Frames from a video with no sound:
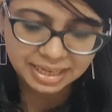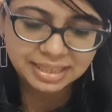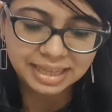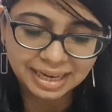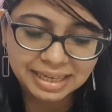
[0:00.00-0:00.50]

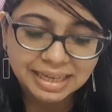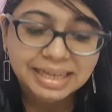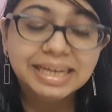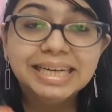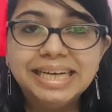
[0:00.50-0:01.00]
that
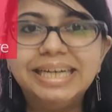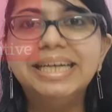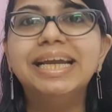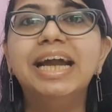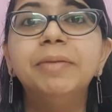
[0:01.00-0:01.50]

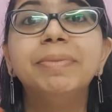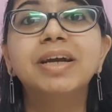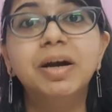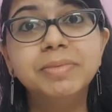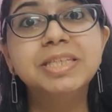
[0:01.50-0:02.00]
reading had
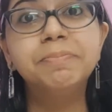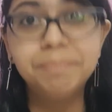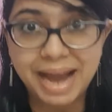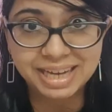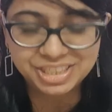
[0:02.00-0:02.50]
become his
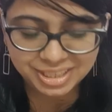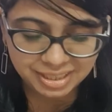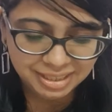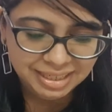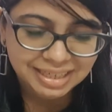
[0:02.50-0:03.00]
passion